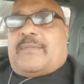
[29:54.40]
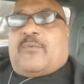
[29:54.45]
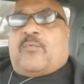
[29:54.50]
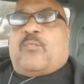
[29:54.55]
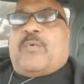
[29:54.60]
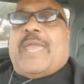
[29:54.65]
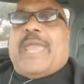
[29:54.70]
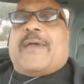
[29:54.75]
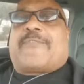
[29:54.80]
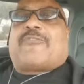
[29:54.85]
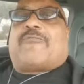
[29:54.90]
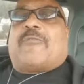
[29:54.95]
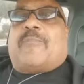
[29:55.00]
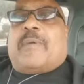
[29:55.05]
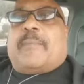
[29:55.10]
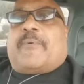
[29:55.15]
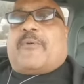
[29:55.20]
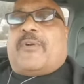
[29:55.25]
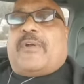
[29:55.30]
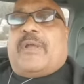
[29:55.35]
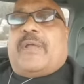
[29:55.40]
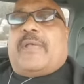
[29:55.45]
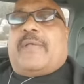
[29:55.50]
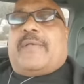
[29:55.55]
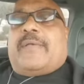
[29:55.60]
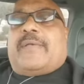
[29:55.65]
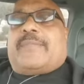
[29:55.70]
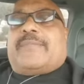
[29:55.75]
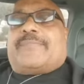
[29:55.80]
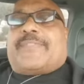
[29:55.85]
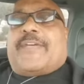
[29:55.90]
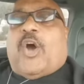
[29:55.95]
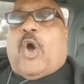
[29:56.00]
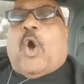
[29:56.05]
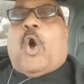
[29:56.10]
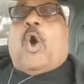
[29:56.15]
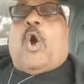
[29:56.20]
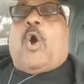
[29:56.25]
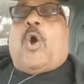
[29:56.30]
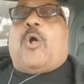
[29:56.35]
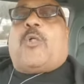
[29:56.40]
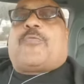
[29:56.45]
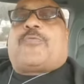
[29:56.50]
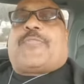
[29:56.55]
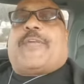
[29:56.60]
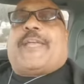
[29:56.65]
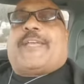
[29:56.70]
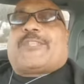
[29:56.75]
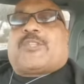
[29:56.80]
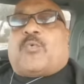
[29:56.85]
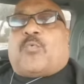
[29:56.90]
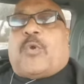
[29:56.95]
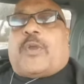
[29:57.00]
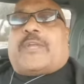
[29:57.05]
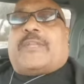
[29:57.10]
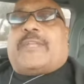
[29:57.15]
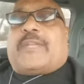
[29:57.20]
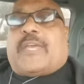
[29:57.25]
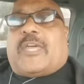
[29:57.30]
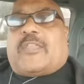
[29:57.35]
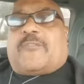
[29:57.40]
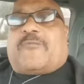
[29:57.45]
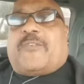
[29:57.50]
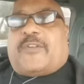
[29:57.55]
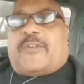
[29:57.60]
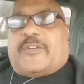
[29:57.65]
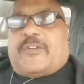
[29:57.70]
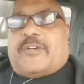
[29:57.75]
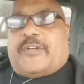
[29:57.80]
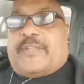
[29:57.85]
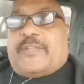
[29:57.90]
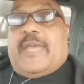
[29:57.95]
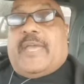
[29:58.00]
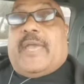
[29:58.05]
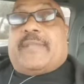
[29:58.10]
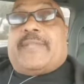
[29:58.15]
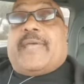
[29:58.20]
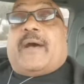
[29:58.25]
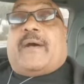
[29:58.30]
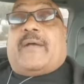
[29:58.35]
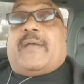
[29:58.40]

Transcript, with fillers: we have to remember that all things are working together for the good.